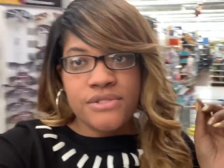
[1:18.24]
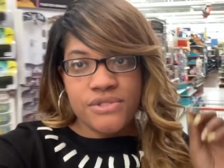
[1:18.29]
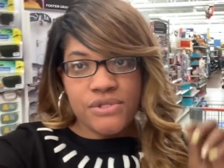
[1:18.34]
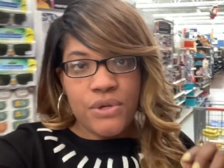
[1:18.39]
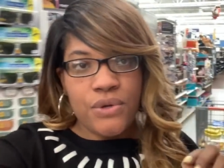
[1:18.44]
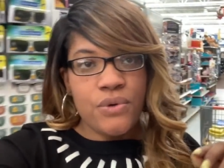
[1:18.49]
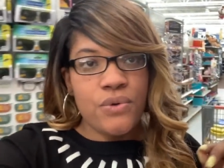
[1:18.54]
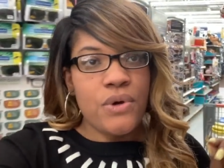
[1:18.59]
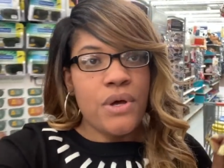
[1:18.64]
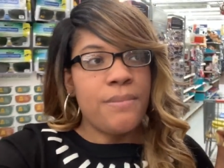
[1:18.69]

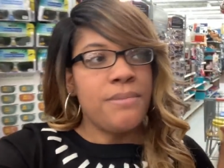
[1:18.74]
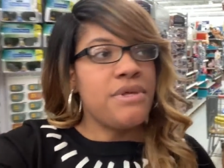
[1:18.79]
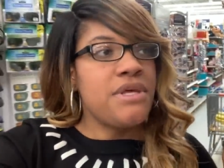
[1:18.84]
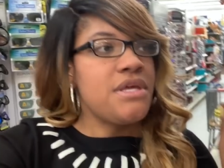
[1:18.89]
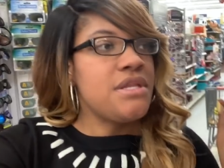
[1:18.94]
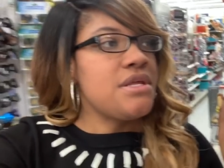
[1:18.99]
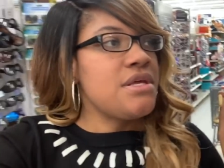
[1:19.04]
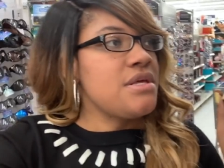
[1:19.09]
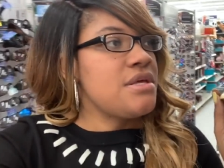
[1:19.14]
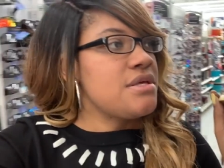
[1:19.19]
So I'm
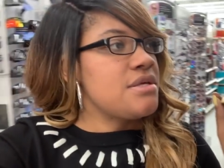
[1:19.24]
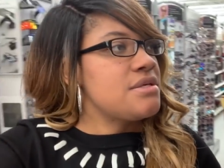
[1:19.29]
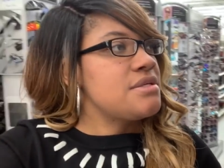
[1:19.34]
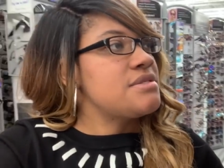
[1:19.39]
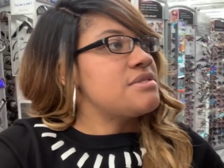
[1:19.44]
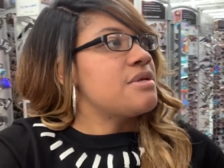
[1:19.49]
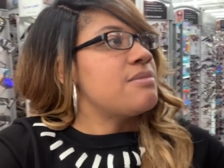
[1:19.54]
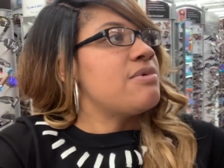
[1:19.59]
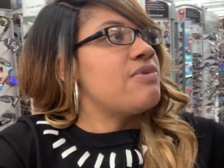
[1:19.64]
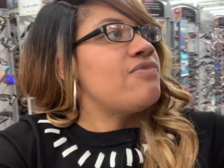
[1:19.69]
getting
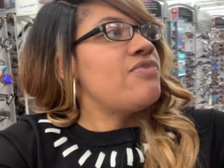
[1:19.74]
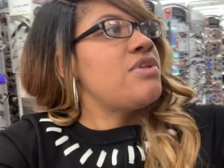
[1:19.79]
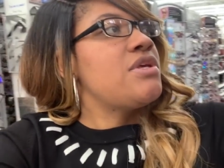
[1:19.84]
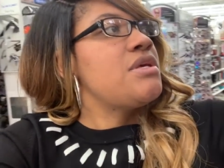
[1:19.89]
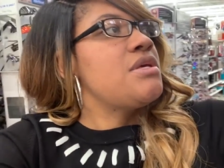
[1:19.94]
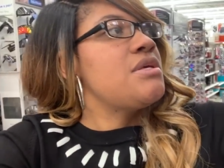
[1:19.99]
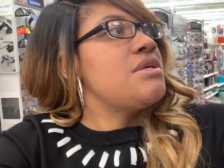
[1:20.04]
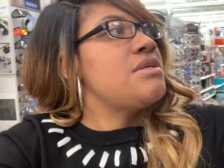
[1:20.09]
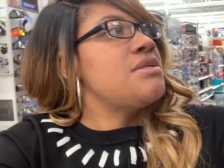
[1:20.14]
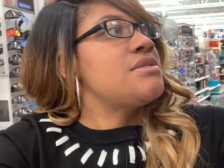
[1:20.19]
some of
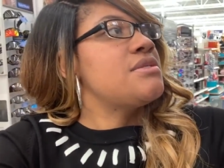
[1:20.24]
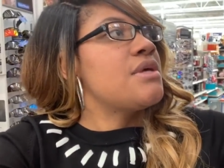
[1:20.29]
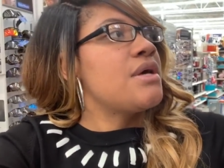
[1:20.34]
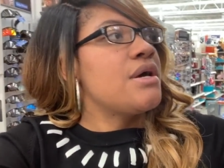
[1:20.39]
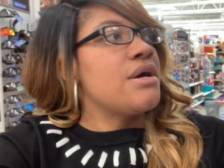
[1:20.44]
these